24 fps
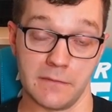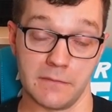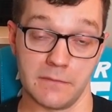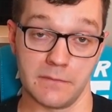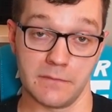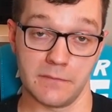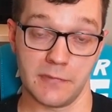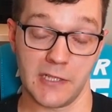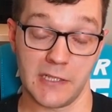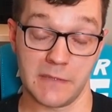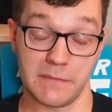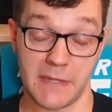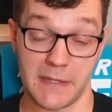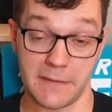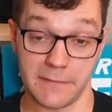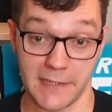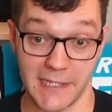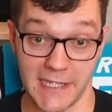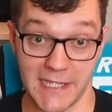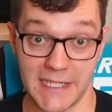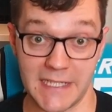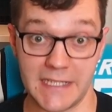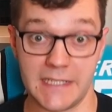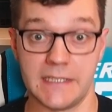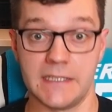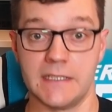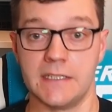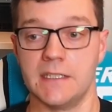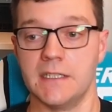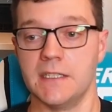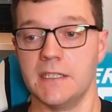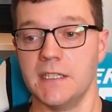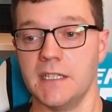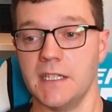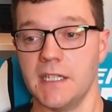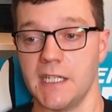primarily.
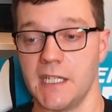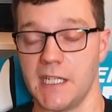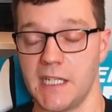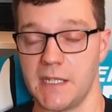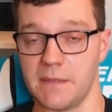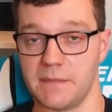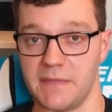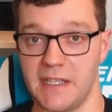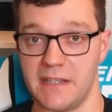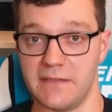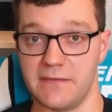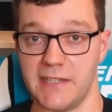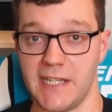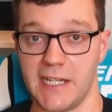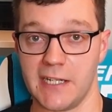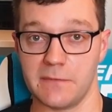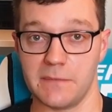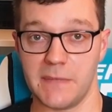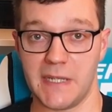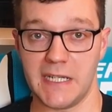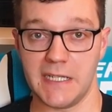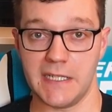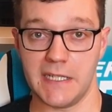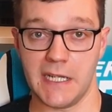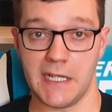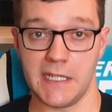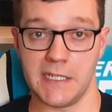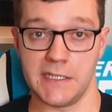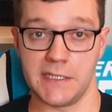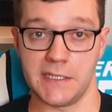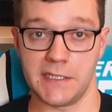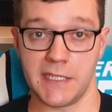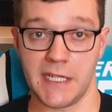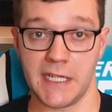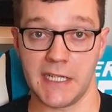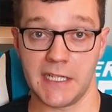They've now made a
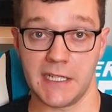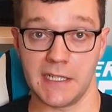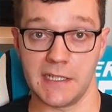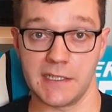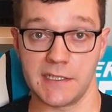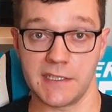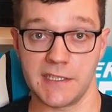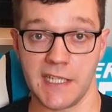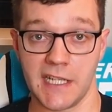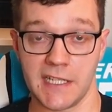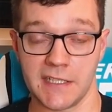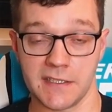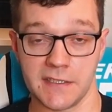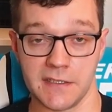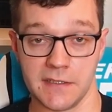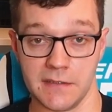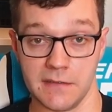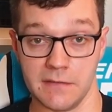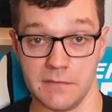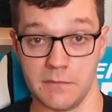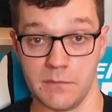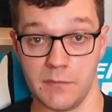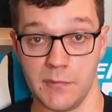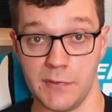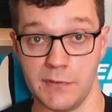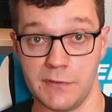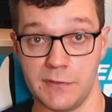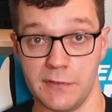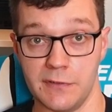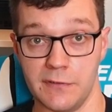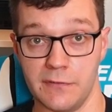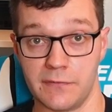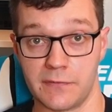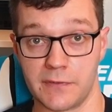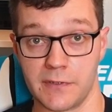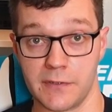Sega Saturn
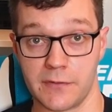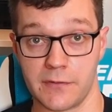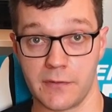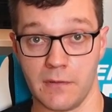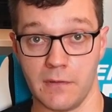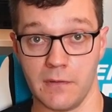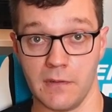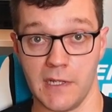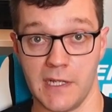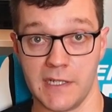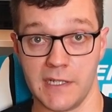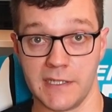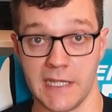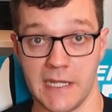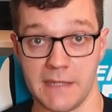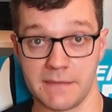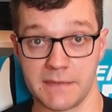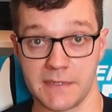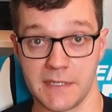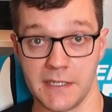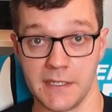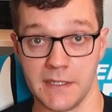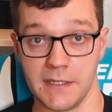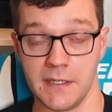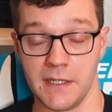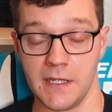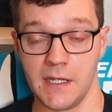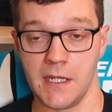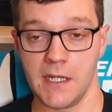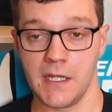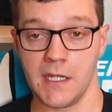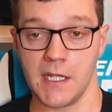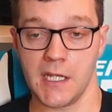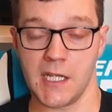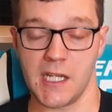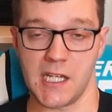Bluetooth controller adapter.
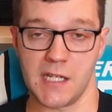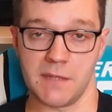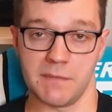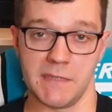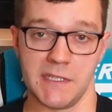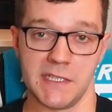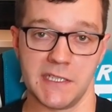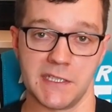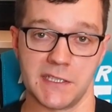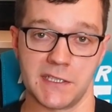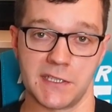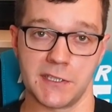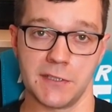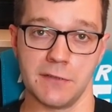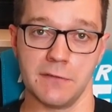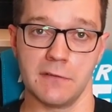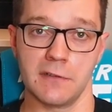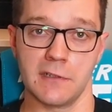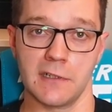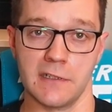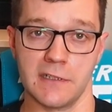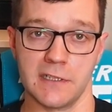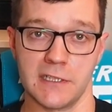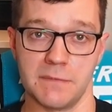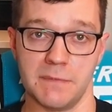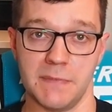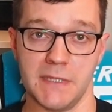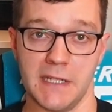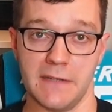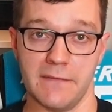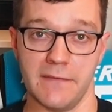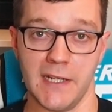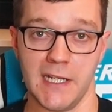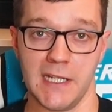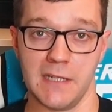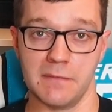This is soon going to be
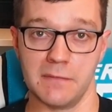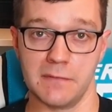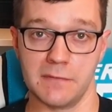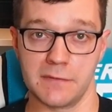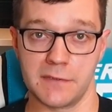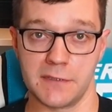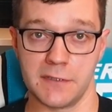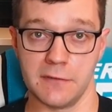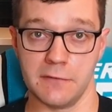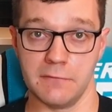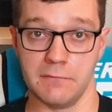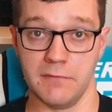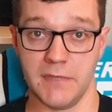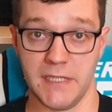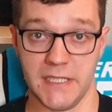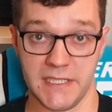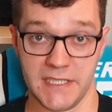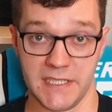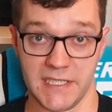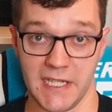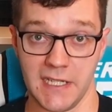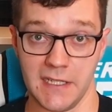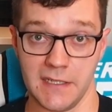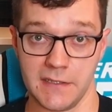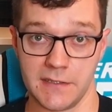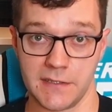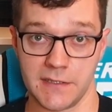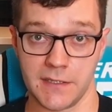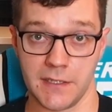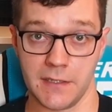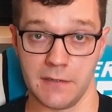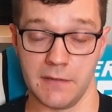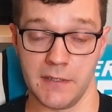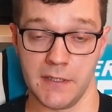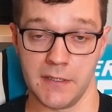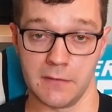available to resellers,
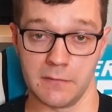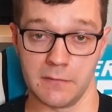so it will